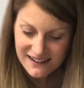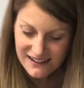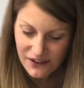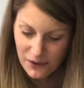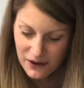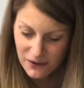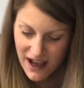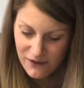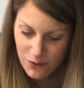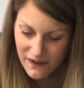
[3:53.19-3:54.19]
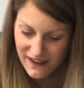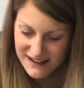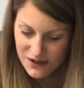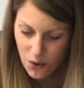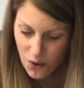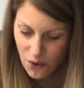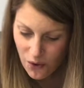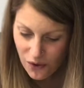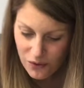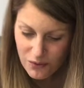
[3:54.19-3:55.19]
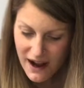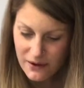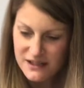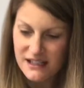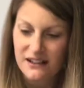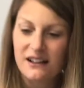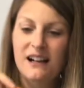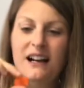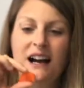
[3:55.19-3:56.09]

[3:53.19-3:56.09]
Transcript: although I don't have one that's whole round here.